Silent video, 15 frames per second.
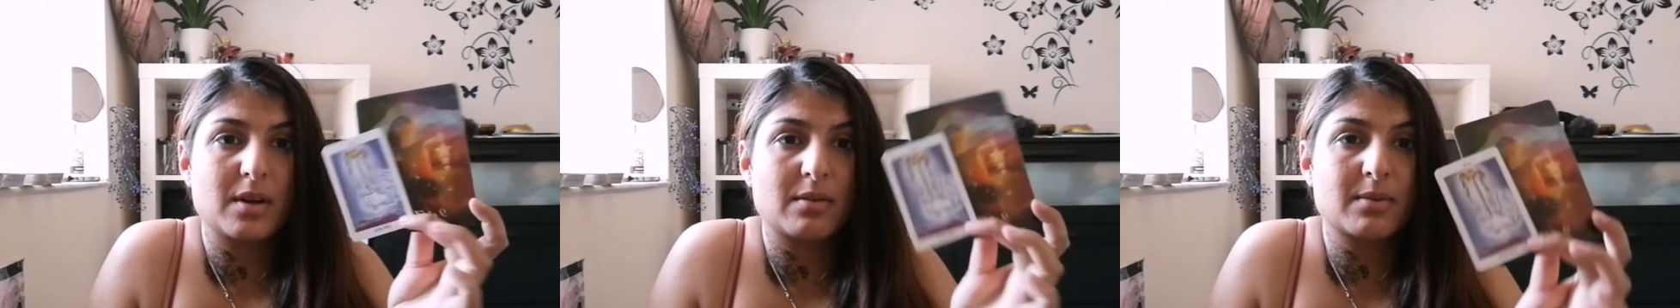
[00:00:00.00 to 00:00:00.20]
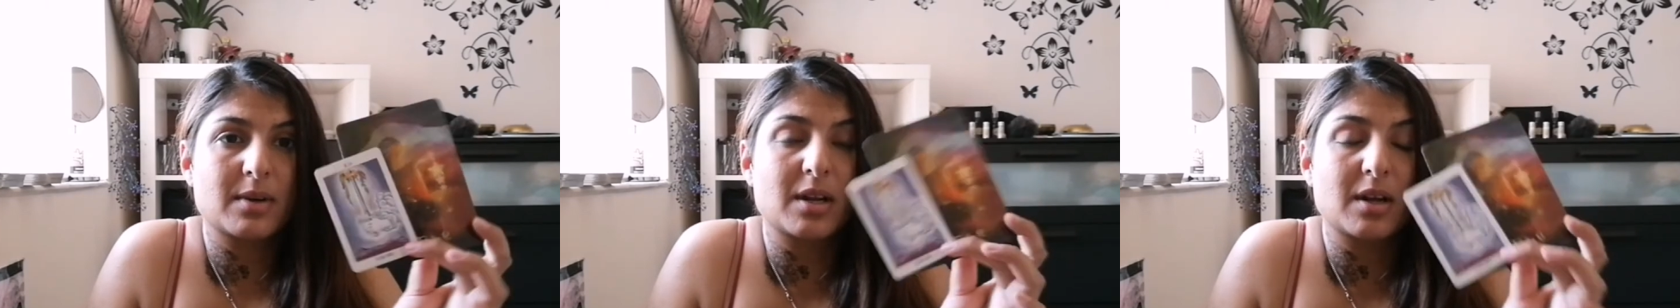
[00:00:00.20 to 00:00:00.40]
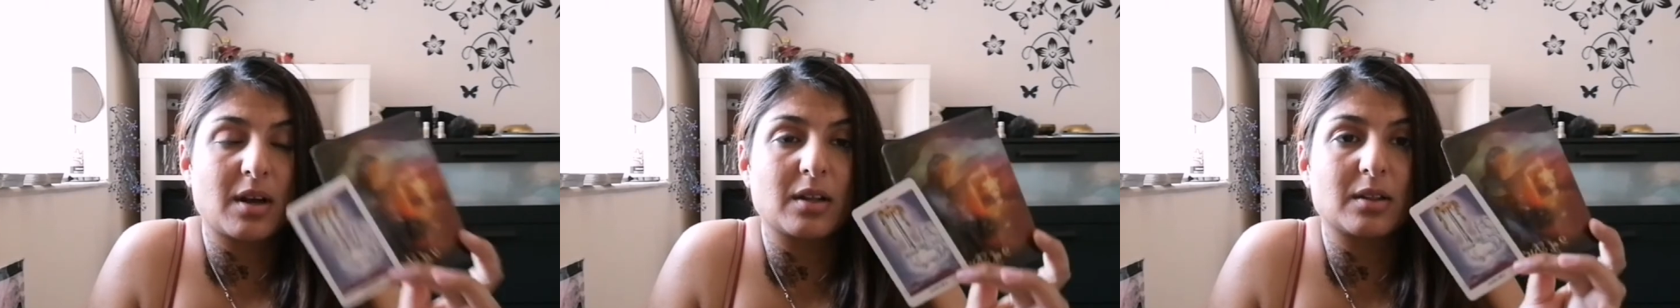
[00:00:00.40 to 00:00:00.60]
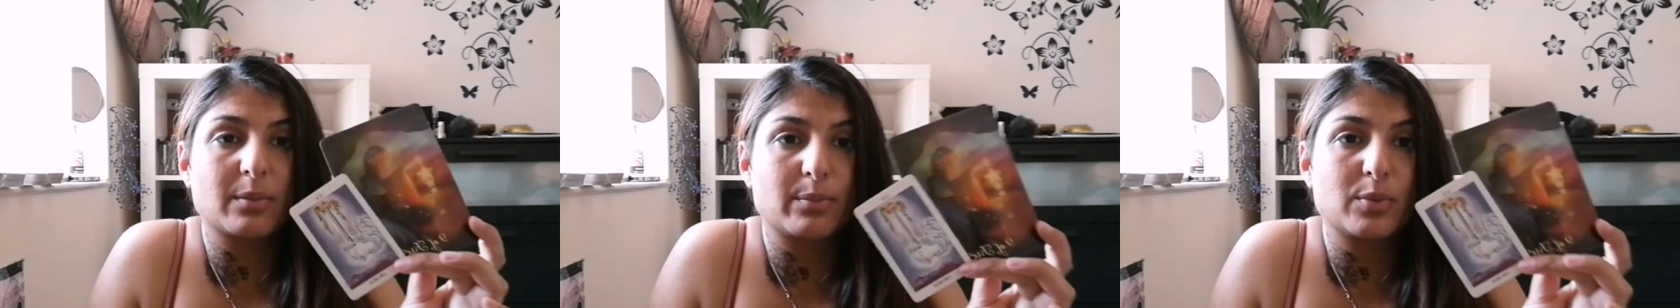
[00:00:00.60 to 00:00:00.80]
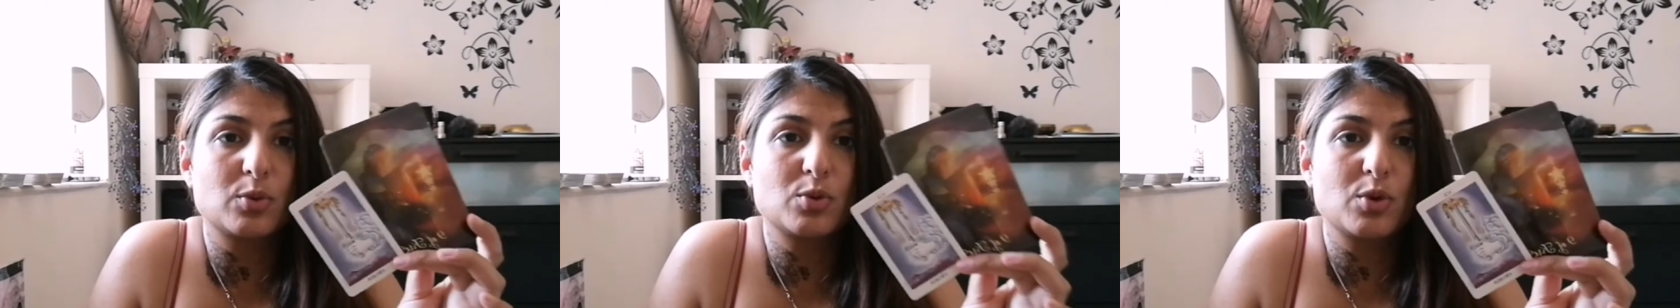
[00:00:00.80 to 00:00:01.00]
I'm gonna cut
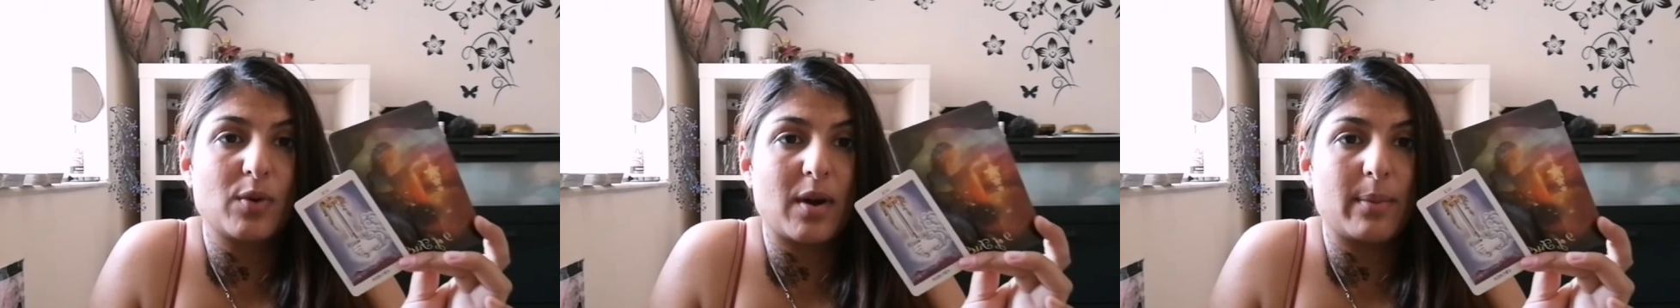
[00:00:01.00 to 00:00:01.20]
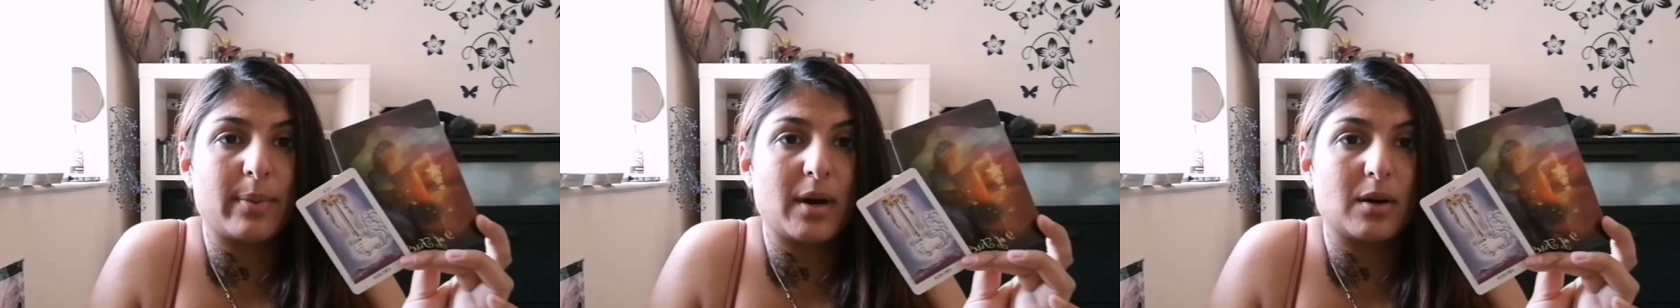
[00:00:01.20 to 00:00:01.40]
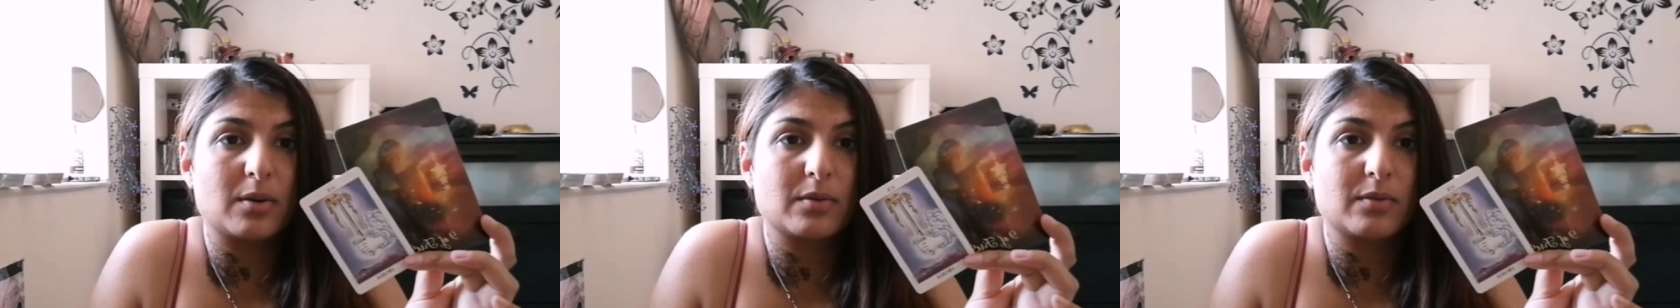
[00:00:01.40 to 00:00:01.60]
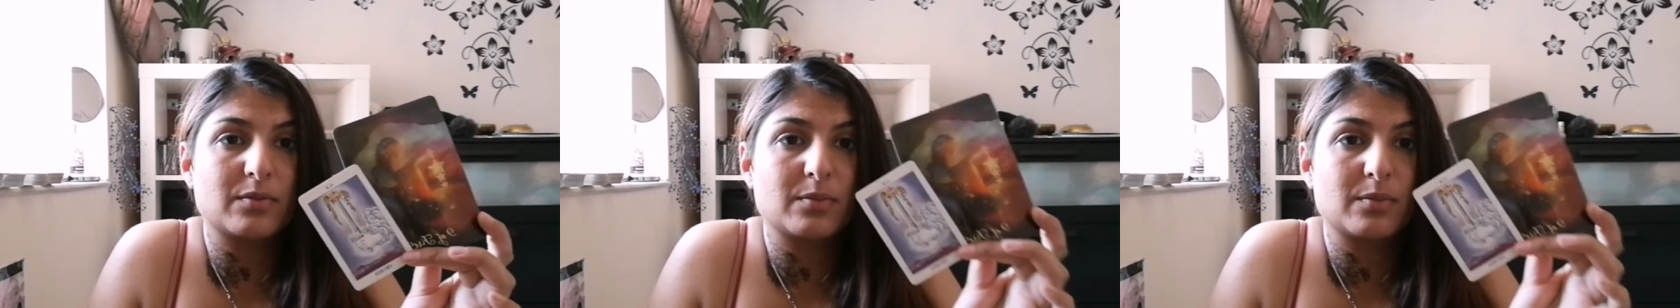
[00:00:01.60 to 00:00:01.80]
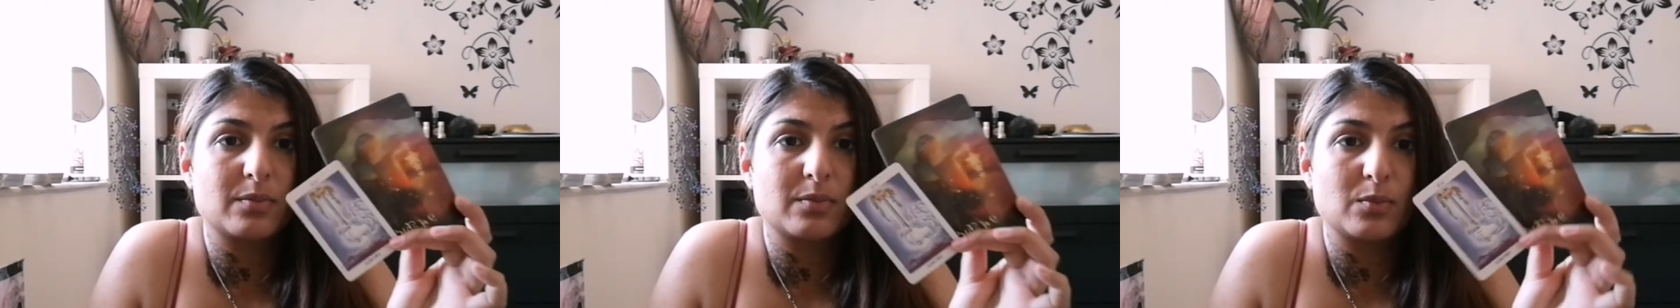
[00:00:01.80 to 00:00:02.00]
the bull crap out
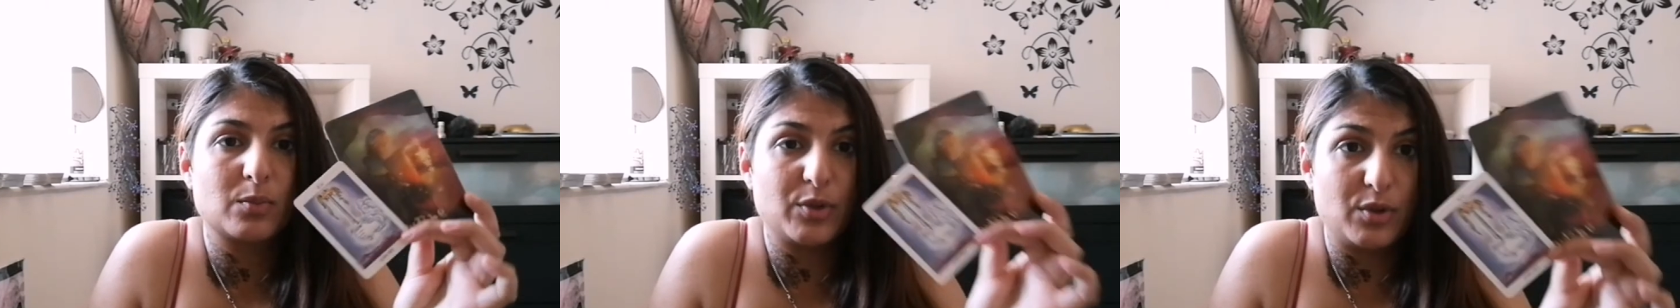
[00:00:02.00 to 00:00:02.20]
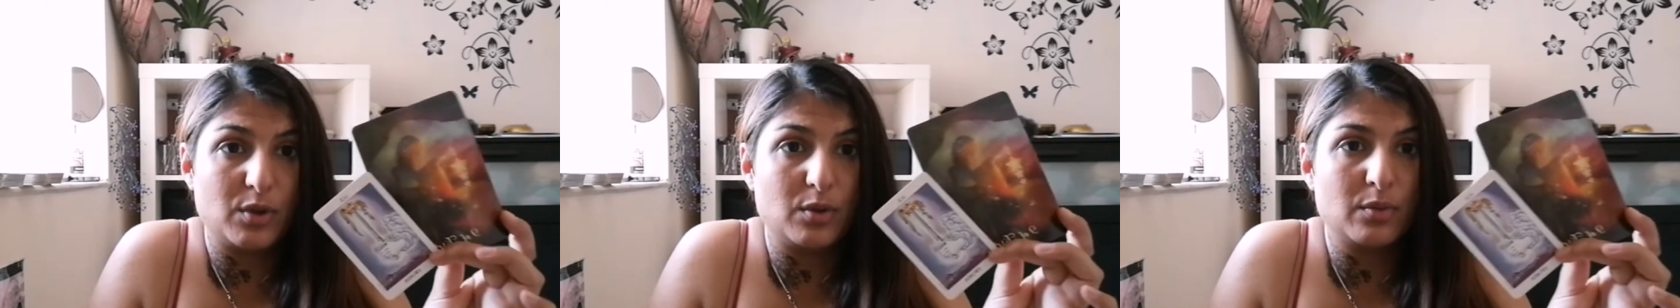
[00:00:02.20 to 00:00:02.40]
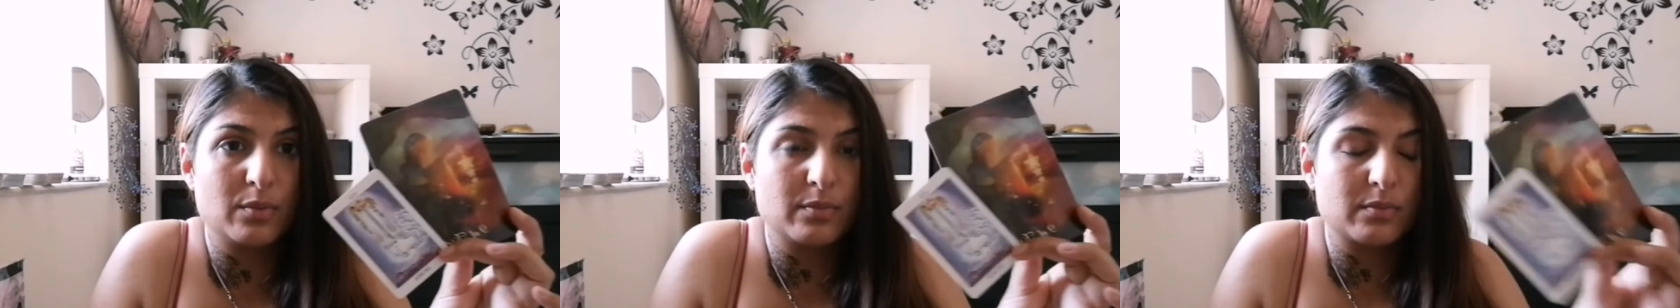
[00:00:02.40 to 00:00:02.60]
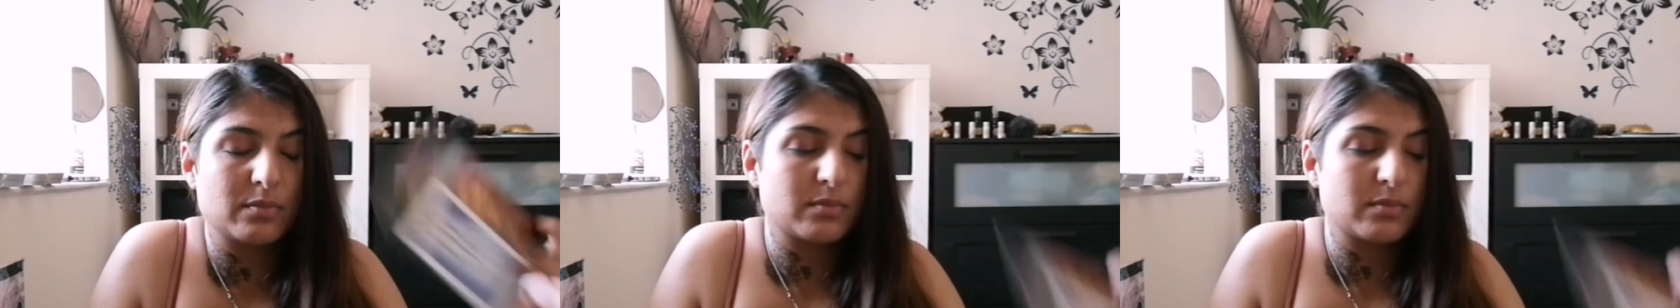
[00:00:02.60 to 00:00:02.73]
with you.